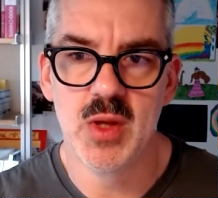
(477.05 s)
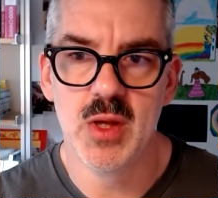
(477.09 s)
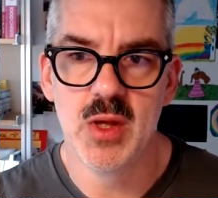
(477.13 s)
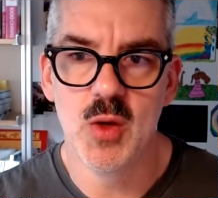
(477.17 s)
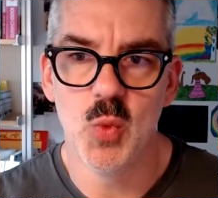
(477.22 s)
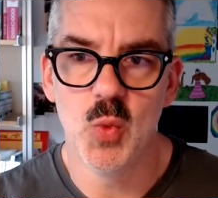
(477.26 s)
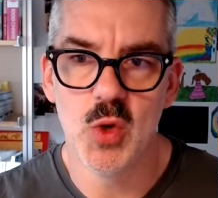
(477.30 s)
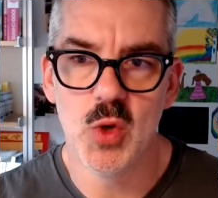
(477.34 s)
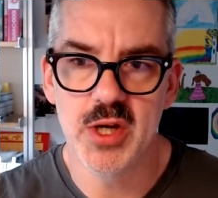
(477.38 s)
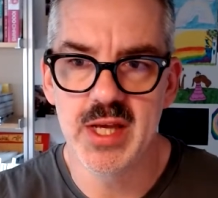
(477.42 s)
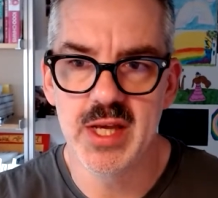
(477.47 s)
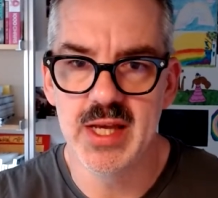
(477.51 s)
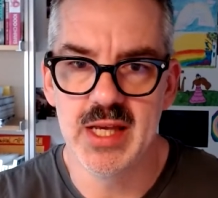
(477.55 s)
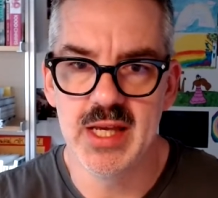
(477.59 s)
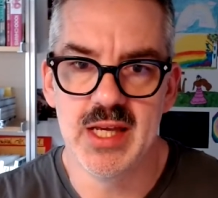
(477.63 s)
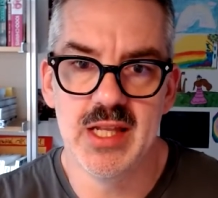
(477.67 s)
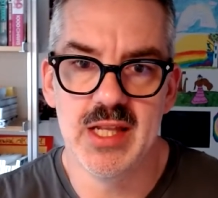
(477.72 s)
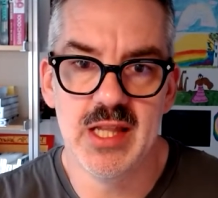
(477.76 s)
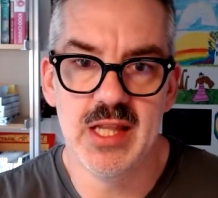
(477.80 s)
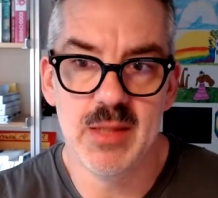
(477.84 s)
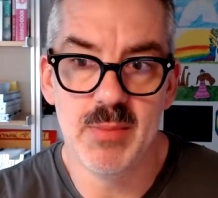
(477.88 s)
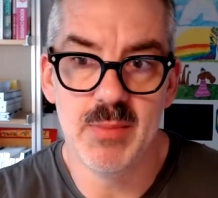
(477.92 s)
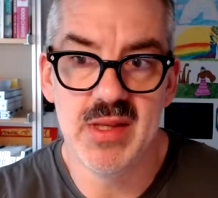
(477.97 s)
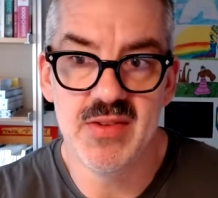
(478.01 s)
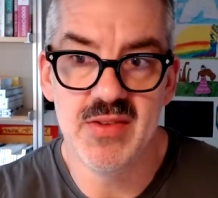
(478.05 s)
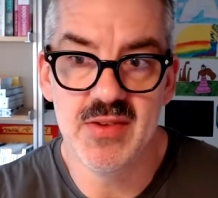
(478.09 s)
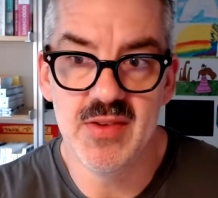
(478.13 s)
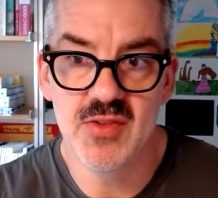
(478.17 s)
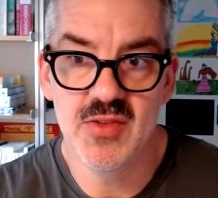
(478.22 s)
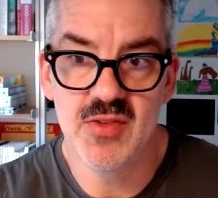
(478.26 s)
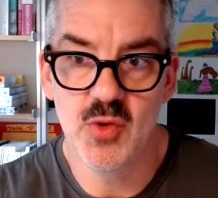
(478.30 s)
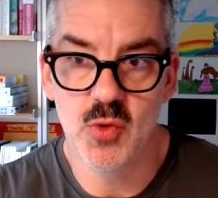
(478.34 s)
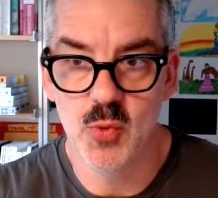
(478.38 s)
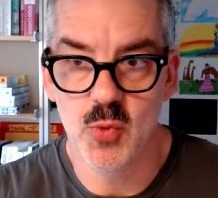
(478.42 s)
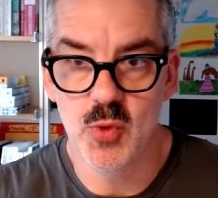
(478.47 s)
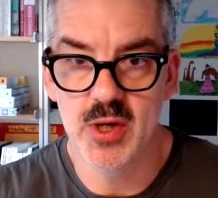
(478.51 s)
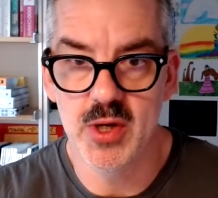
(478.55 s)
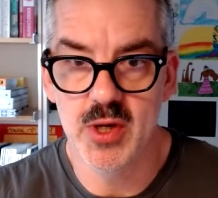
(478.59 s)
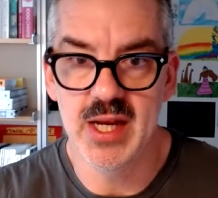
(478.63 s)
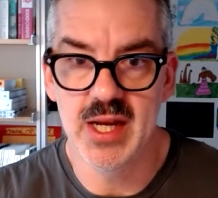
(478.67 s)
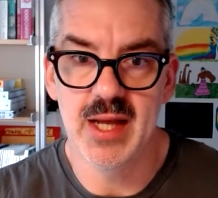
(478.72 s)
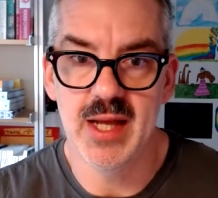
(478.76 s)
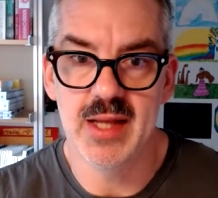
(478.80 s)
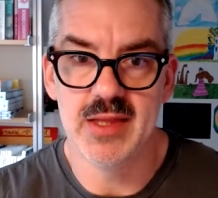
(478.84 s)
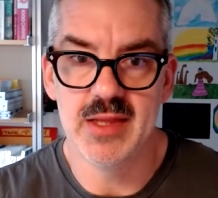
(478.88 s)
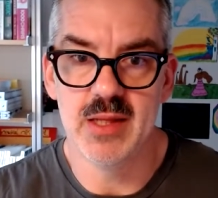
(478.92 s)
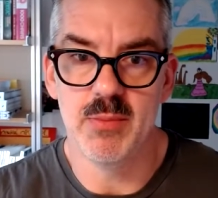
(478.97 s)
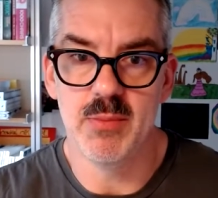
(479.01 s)
working in the business or working
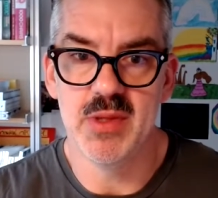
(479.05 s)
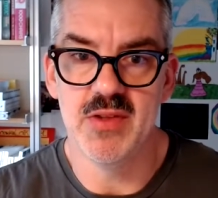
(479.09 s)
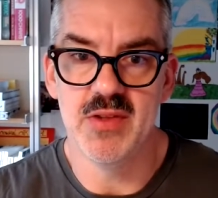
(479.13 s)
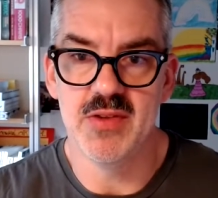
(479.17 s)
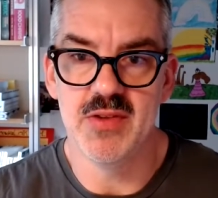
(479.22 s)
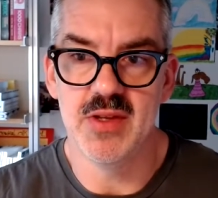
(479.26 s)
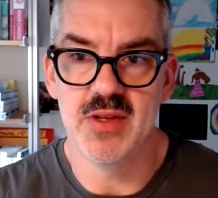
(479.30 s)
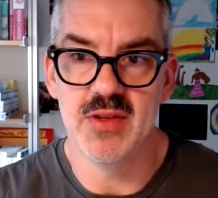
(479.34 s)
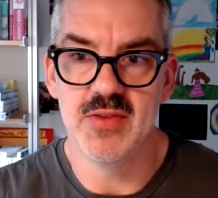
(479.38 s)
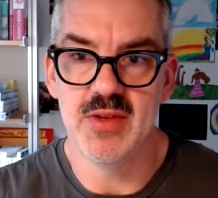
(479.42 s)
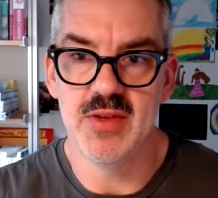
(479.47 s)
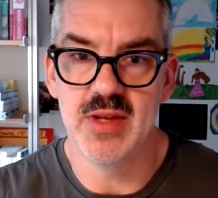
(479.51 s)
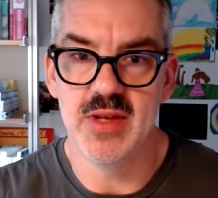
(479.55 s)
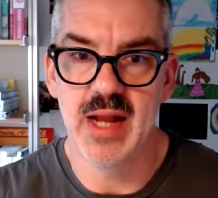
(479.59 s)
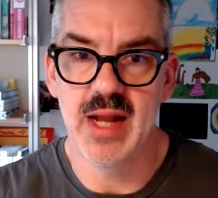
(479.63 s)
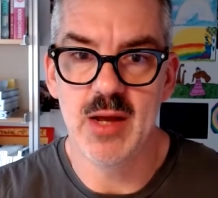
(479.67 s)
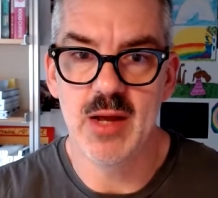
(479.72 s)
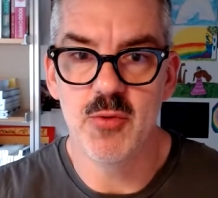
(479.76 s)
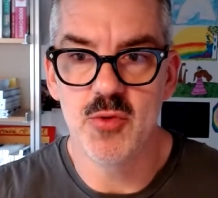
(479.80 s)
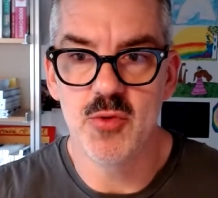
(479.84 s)
on the business. And I was